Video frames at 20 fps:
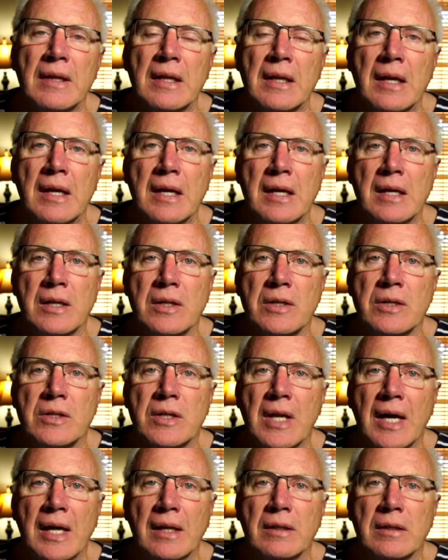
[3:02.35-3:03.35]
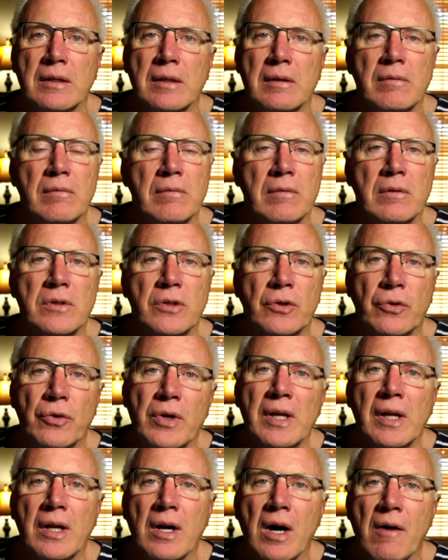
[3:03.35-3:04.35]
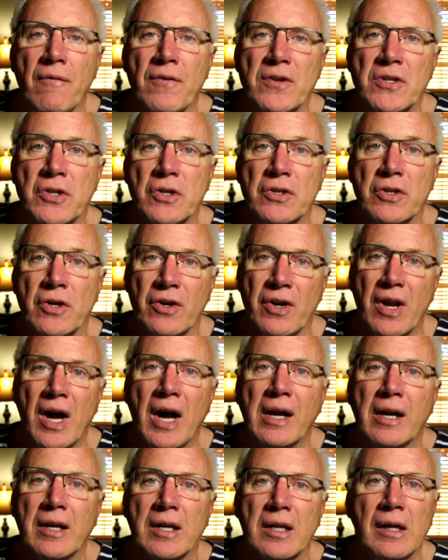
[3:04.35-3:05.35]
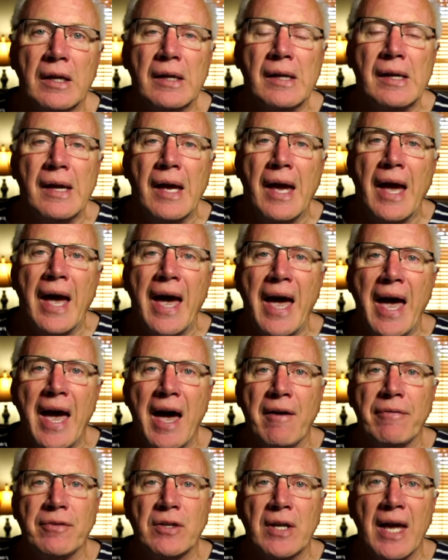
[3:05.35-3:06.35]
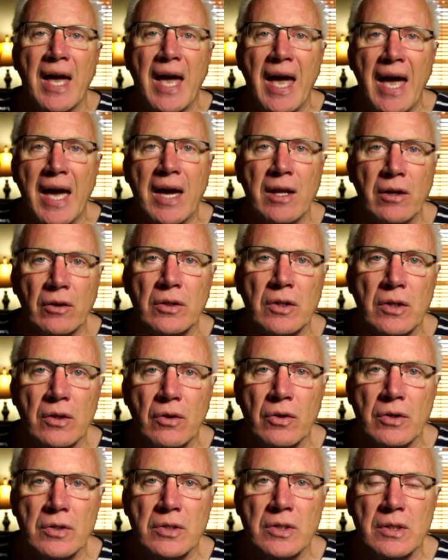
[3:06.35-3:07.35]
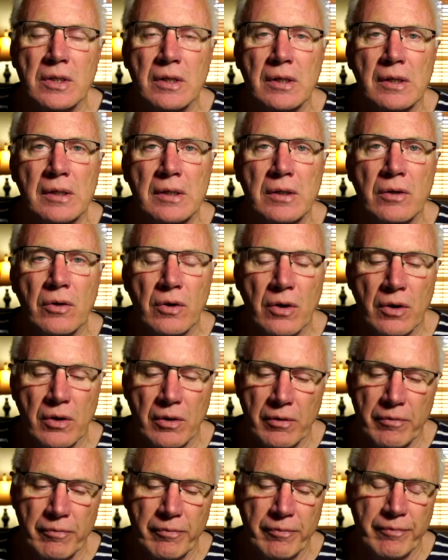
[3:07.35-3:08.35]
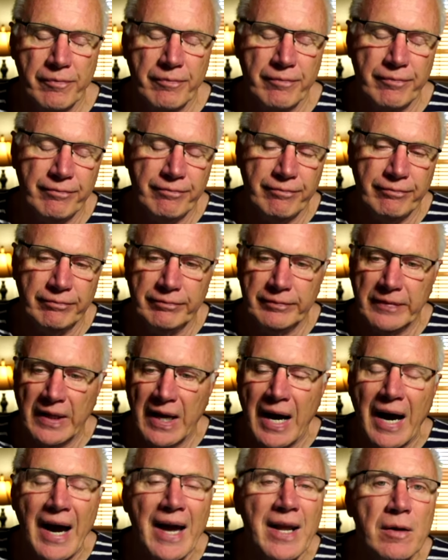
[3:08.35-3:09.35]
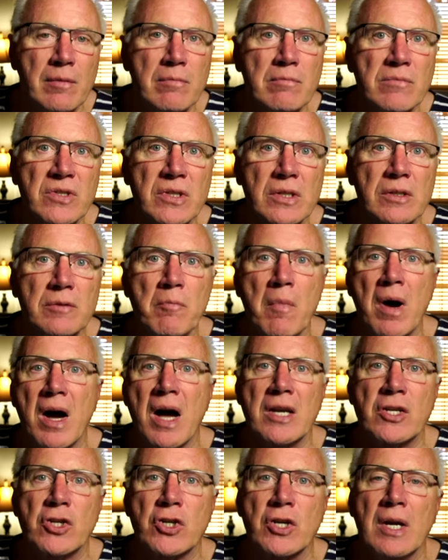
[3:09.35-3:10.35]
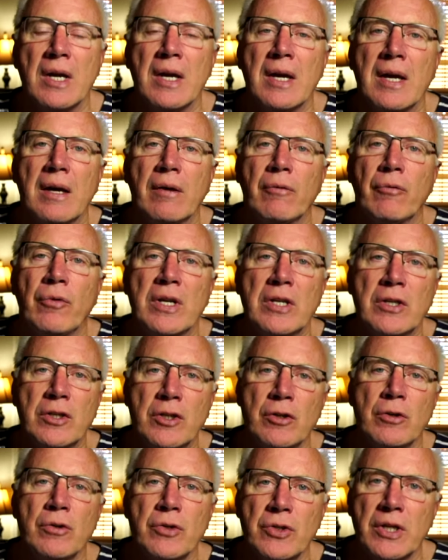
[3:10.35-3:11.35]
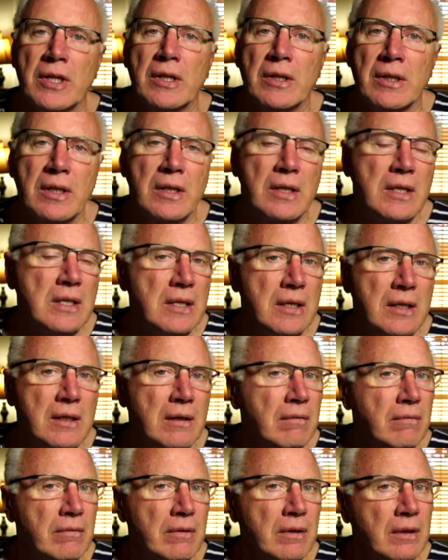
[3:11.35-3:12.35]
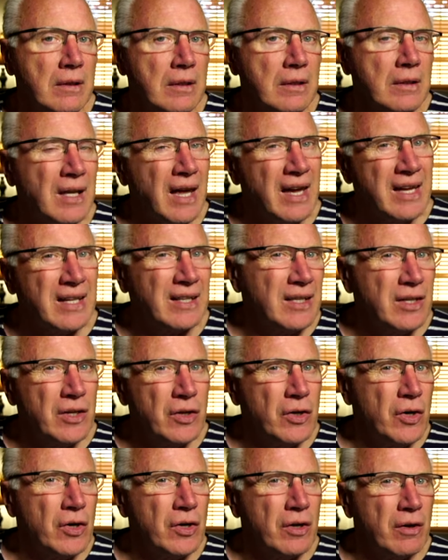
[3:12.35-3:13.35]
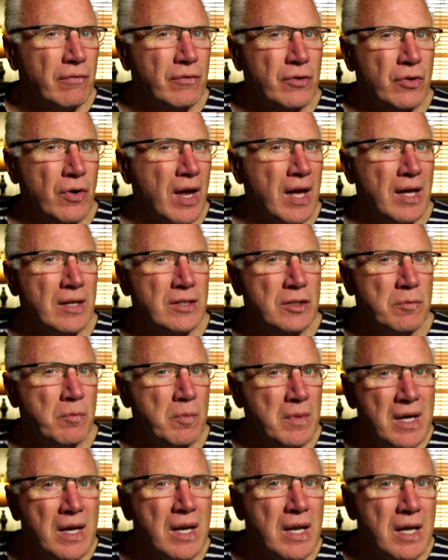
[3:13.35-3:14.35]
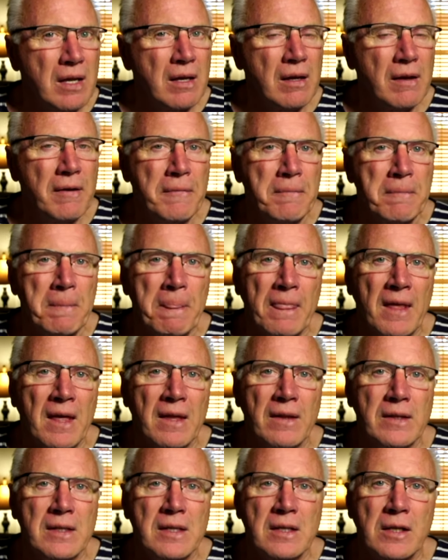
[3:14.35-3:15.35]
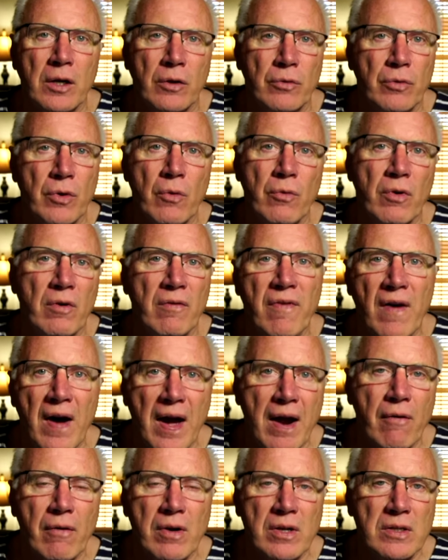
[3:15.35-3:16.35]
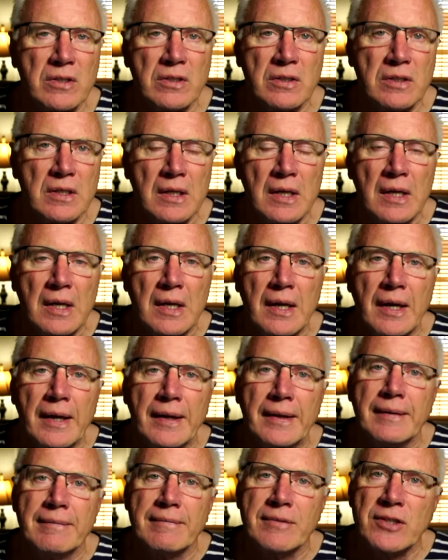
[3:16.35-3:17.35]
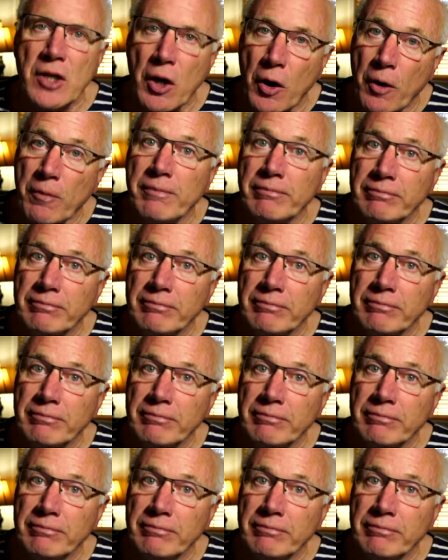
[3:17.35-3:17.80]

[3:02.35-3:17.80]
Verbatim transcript: is that the screening officers are not going to have to handle your your items as much, reducing the likelihood of transmitting the coronavirus. So,